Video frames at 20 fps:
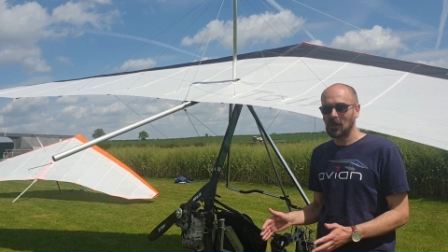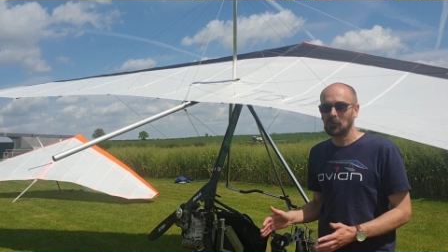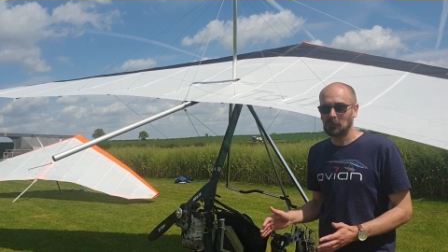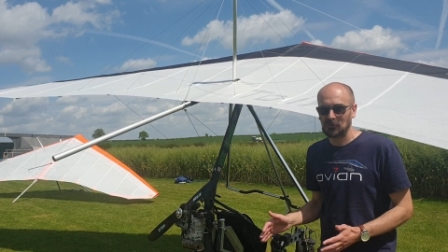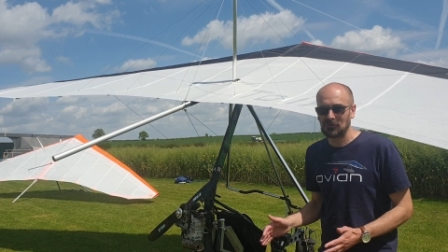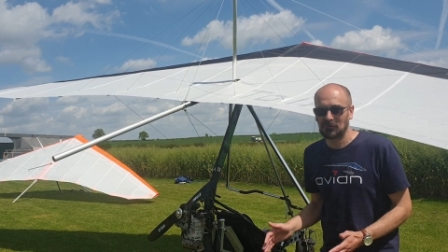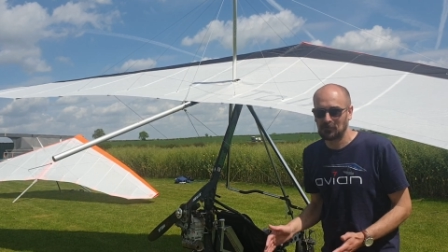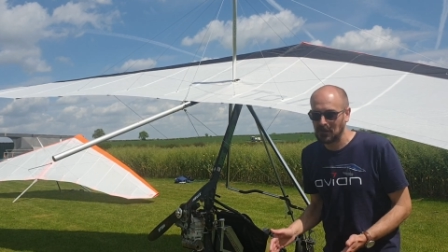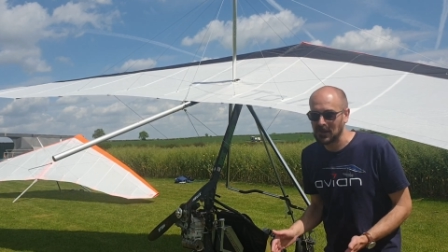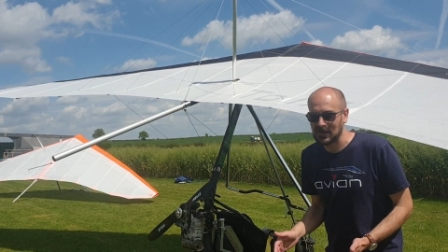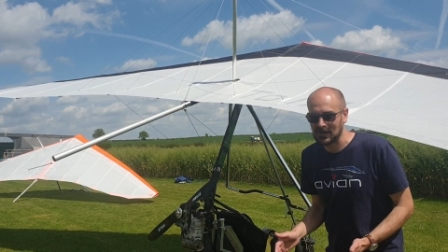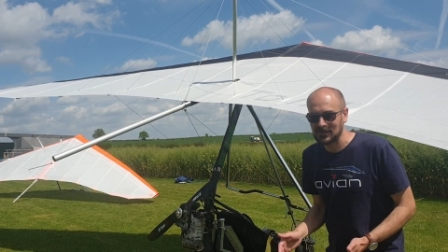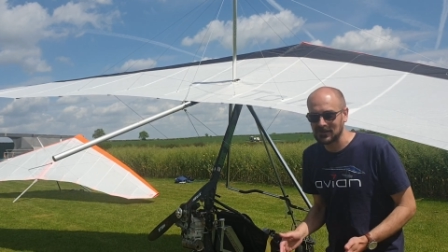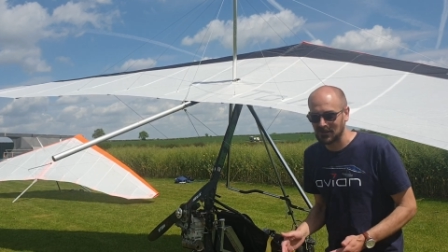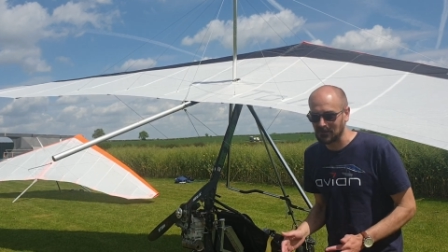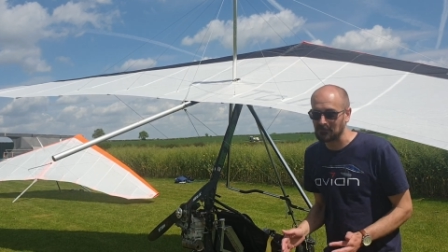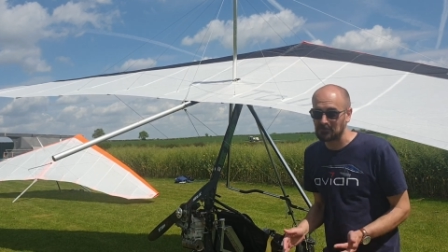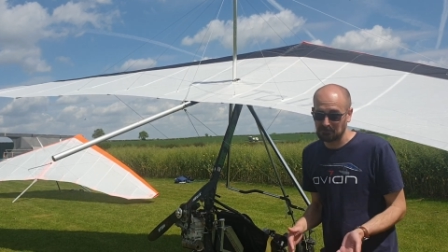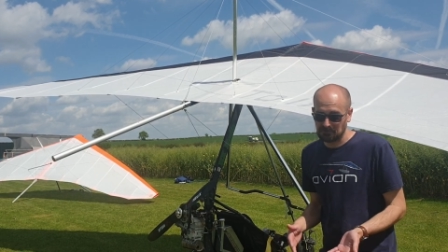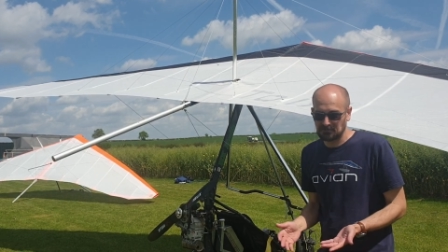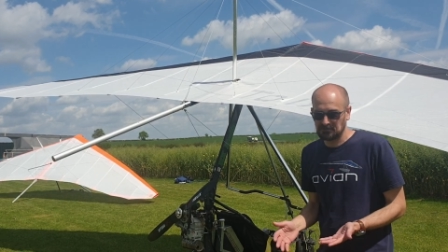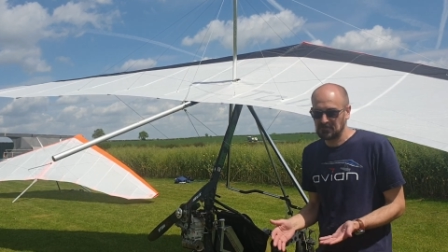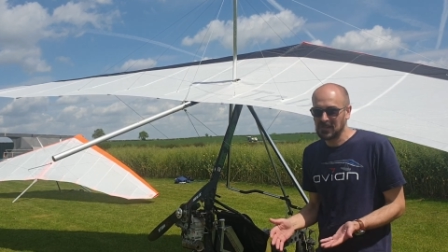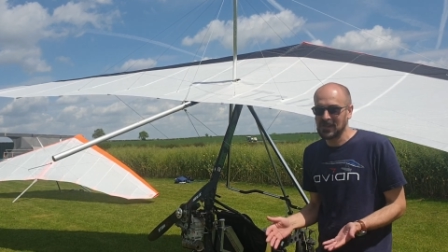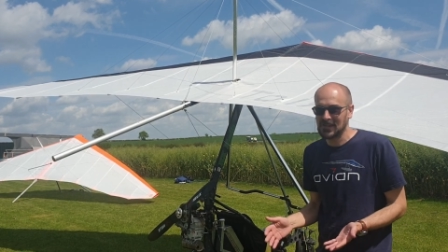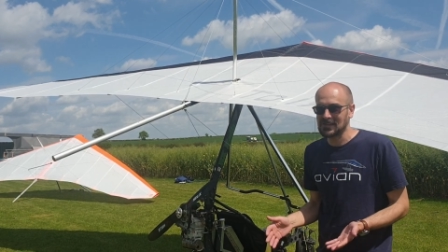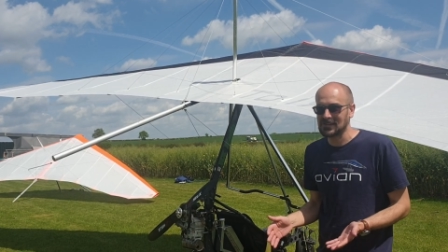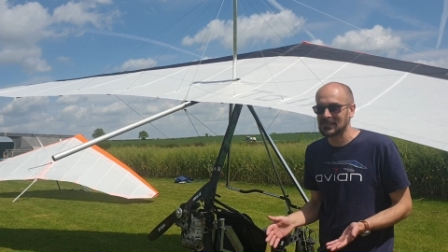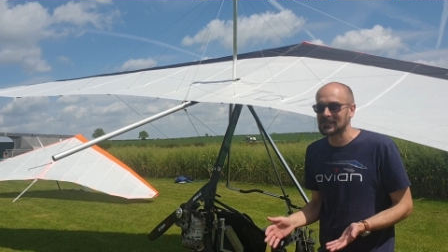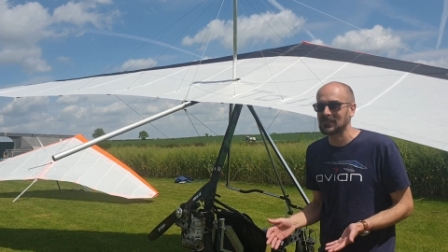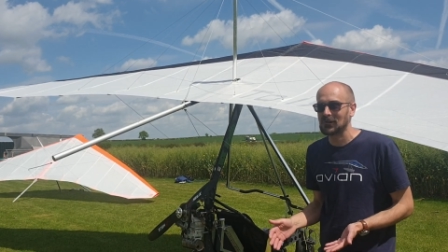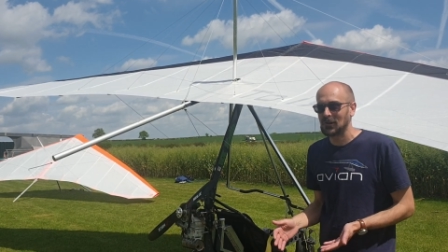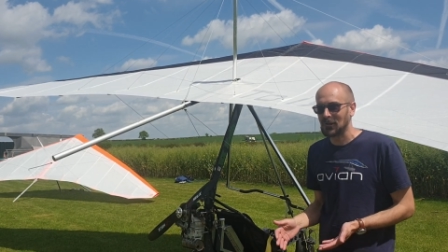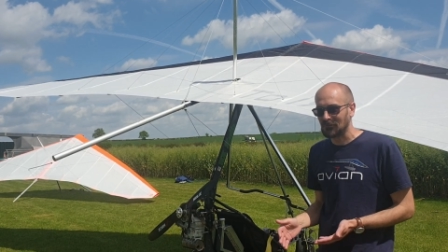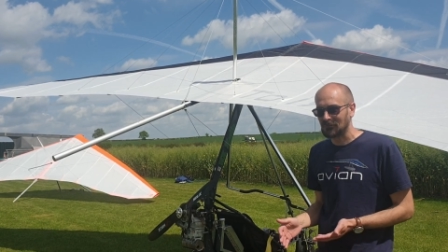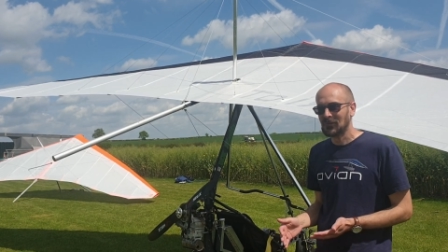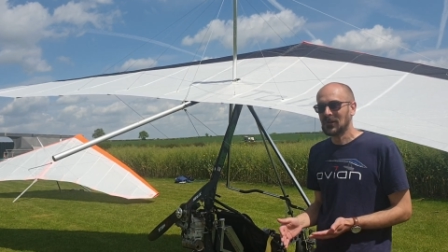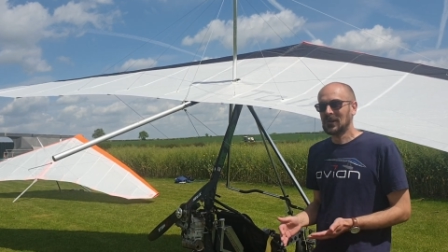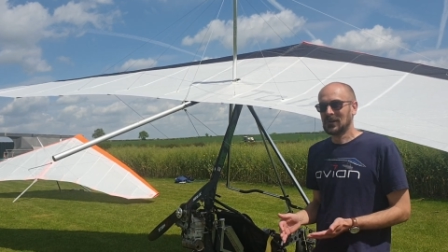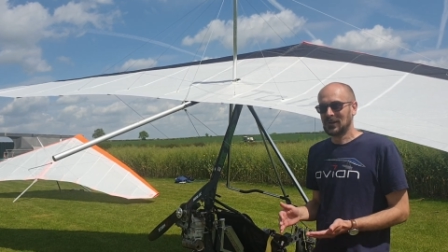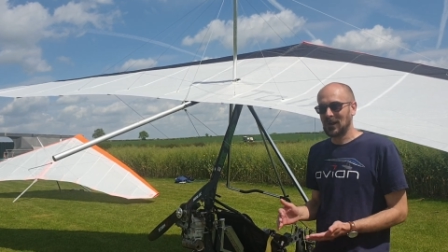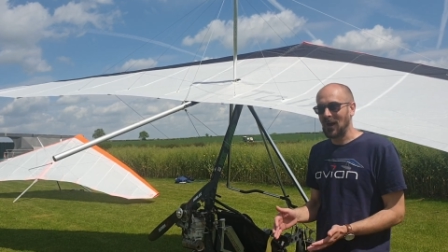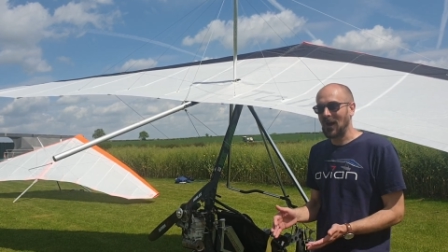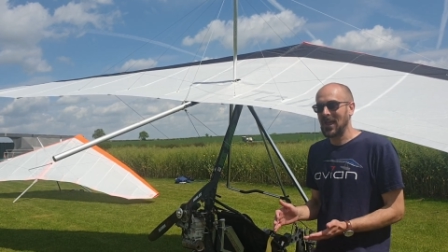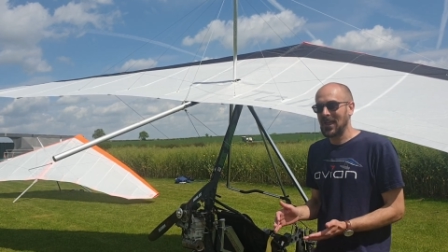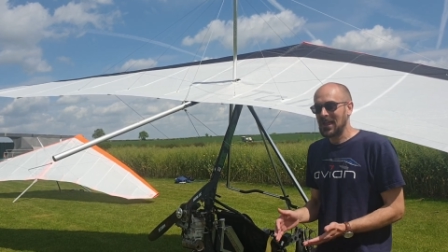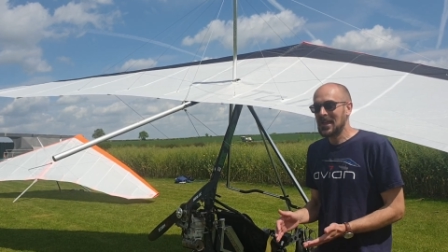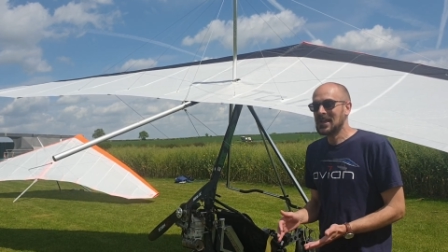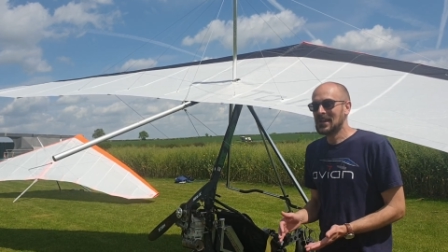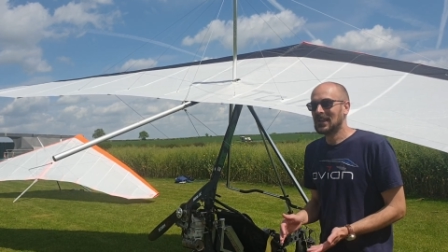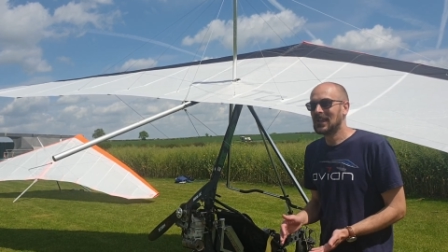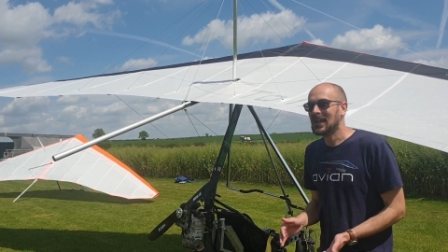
low speed I mean sort of like